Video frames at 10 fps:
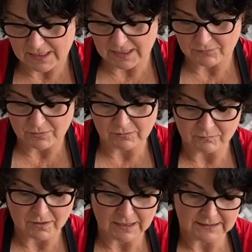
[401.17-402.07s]
it will
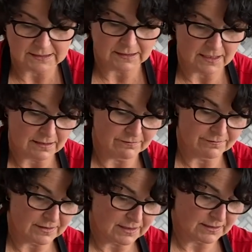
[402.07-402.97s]
rise in the
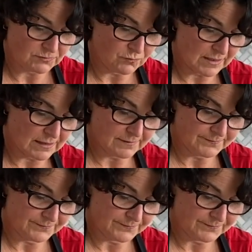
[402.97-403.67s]
oven as well.